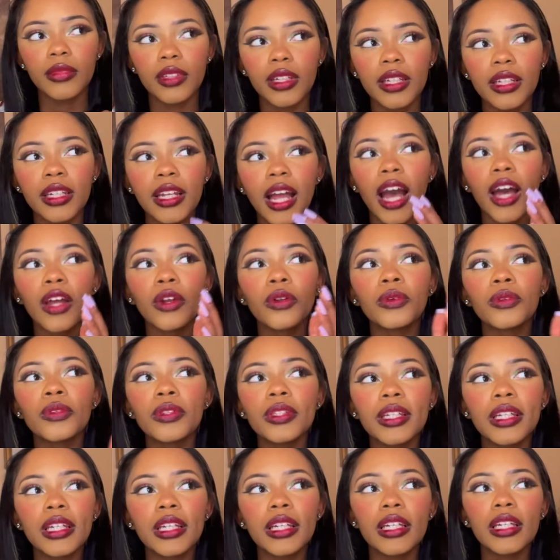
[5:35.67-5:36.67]
Not
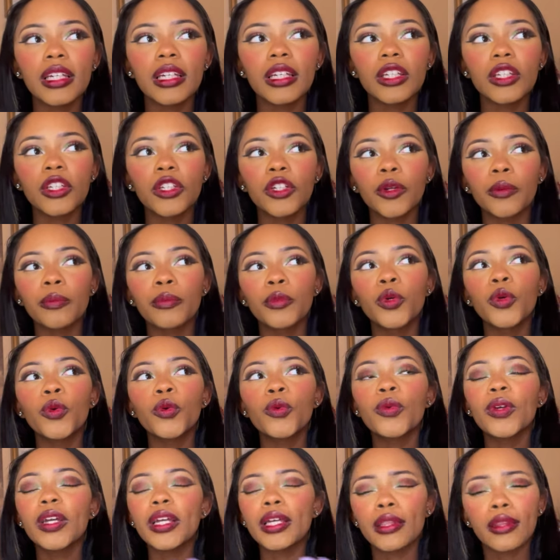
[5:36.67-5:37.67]
only you're
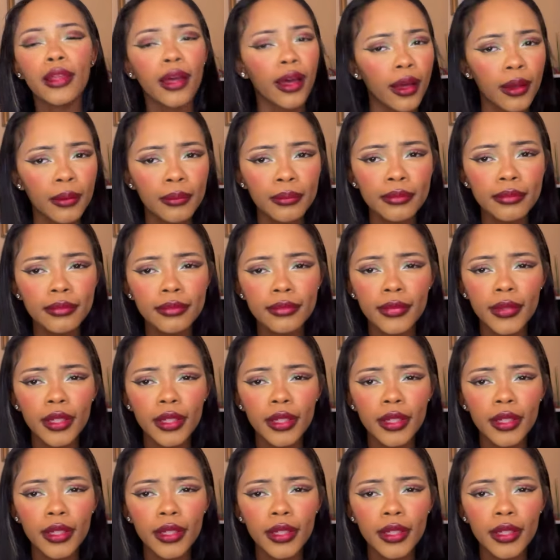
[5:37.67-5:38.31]
moving them